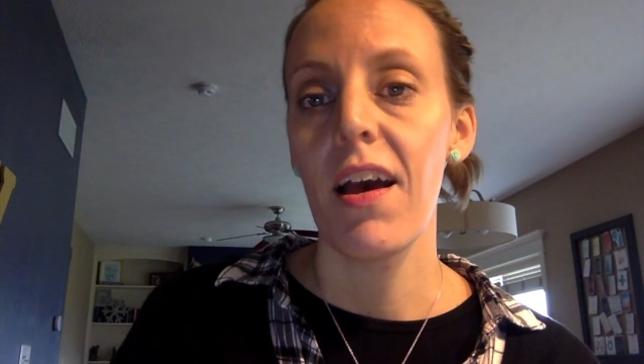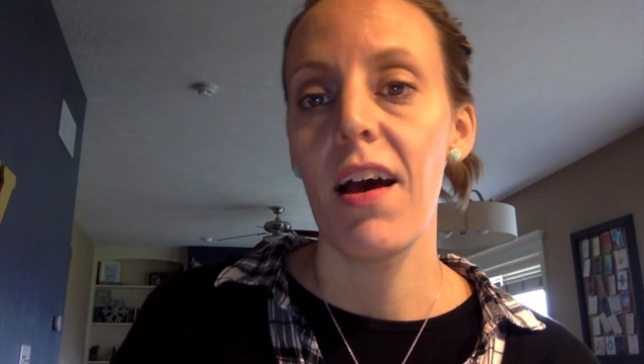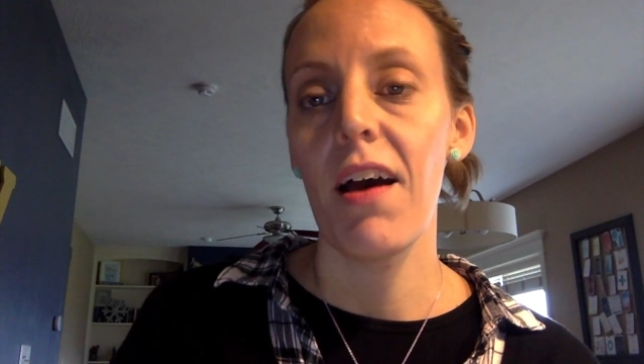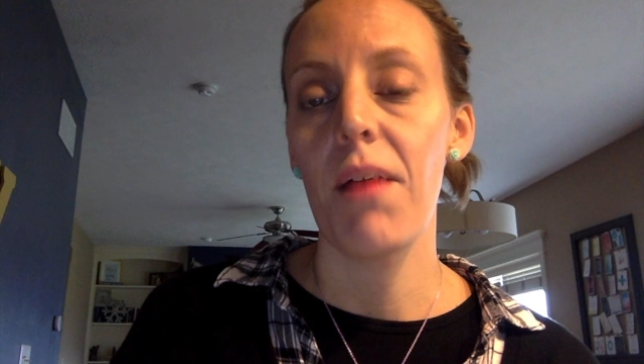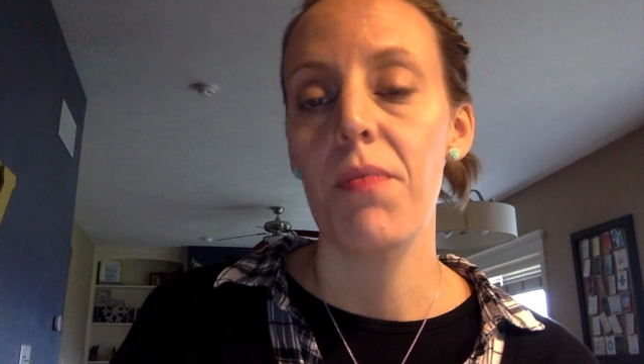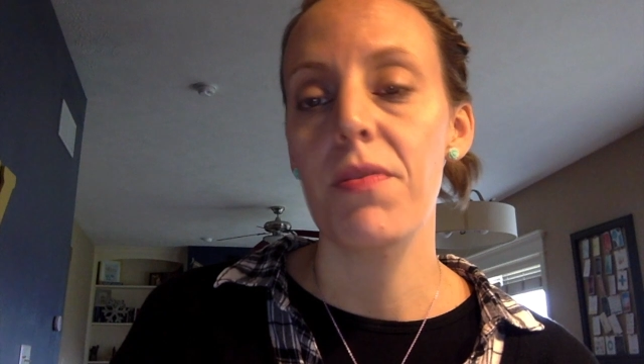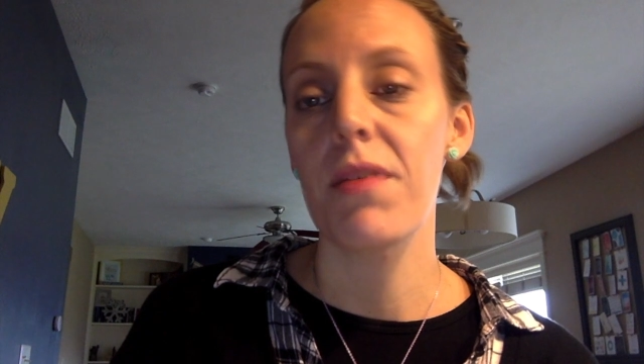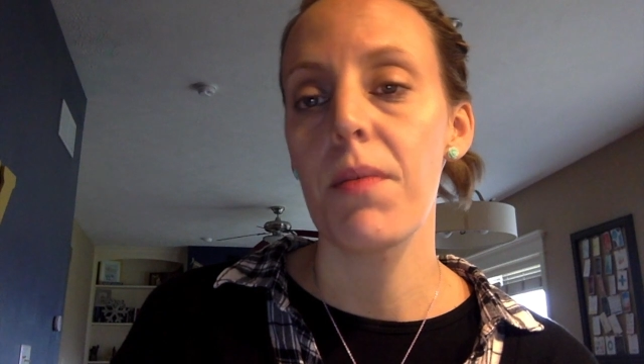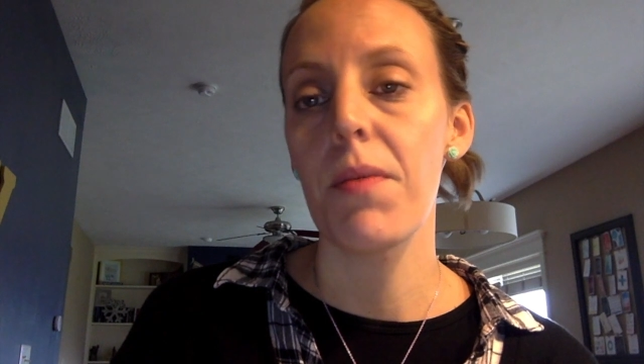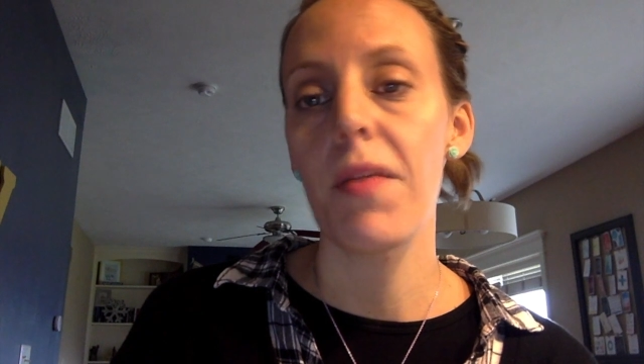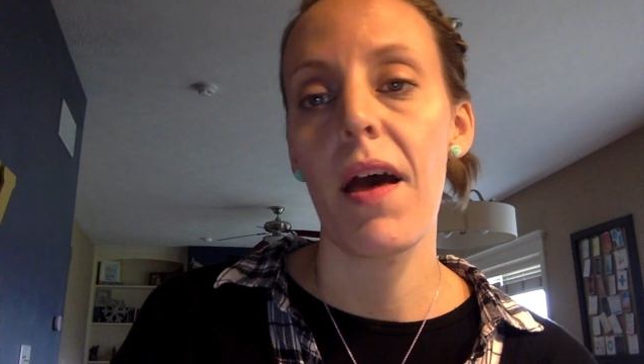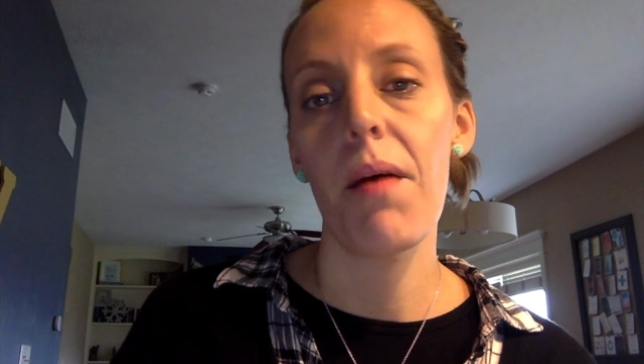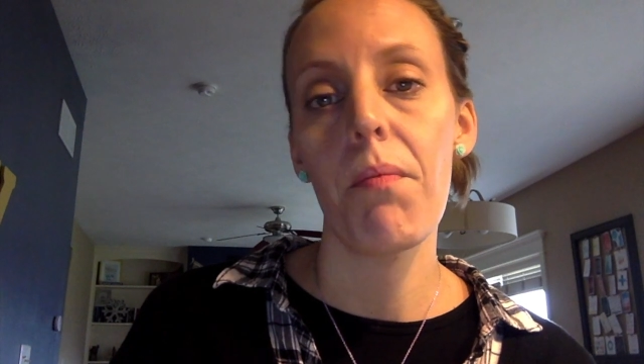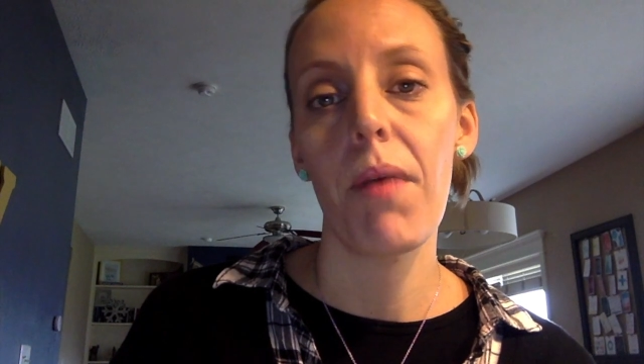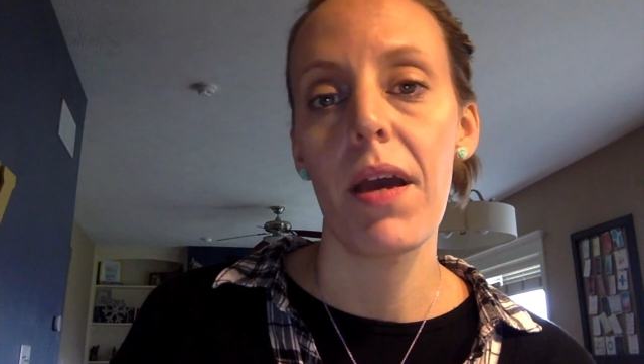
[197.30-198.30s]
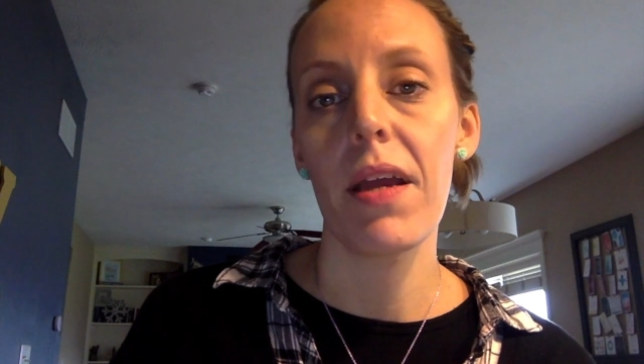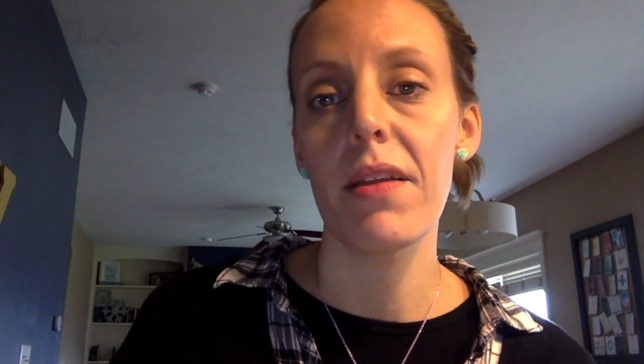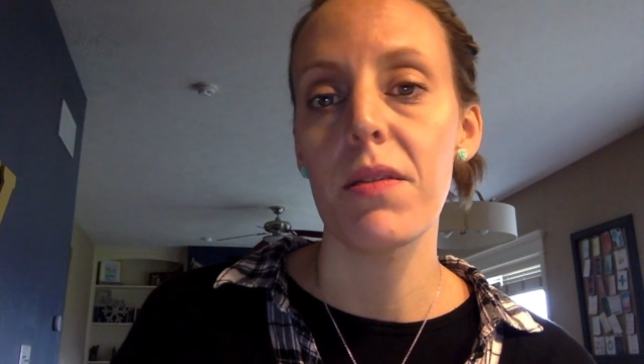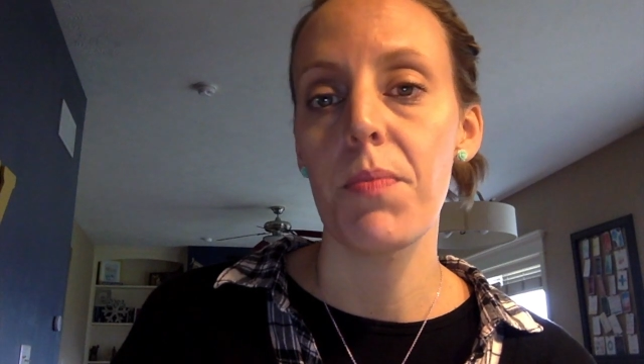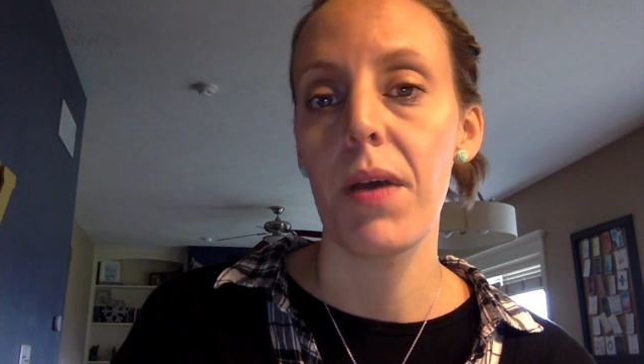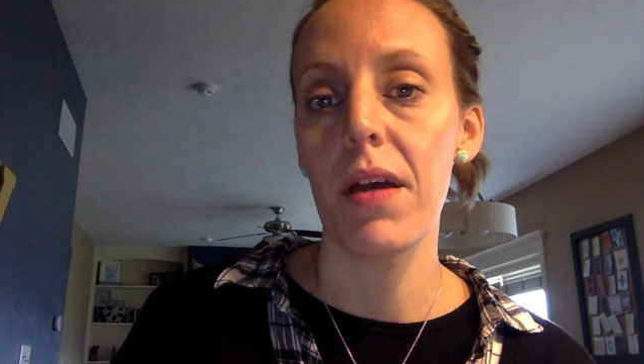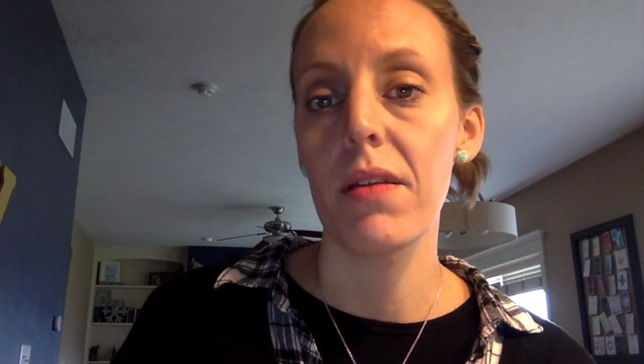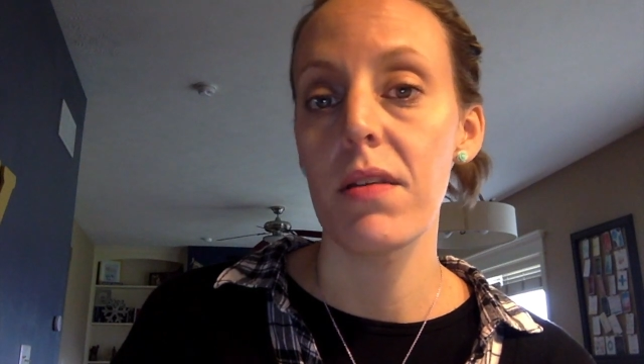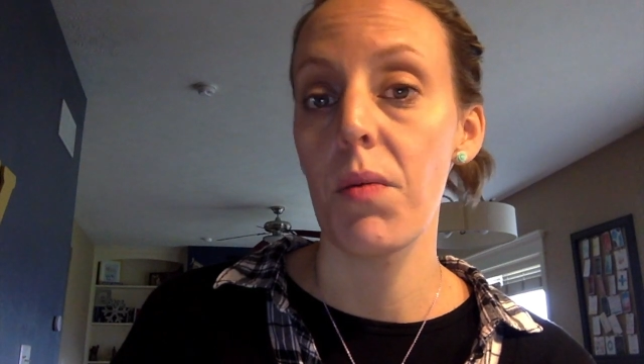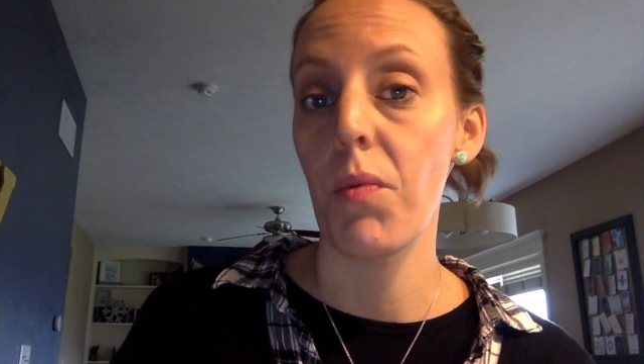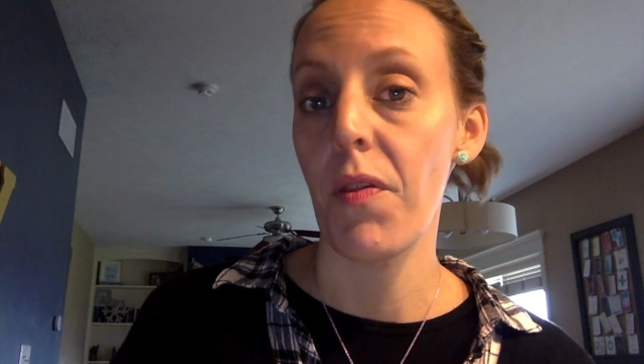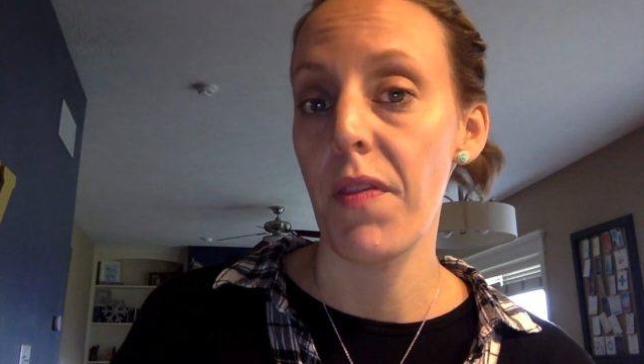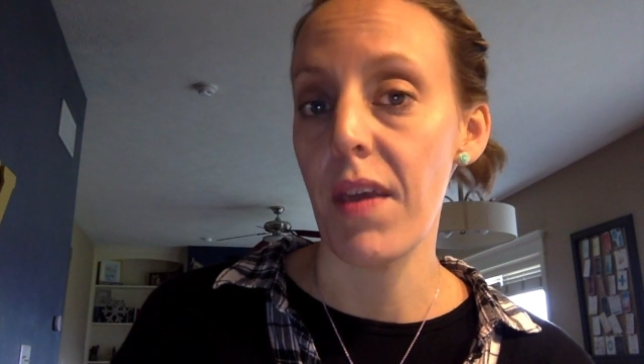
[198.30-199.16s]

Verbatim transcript: Um, some of that might depend on what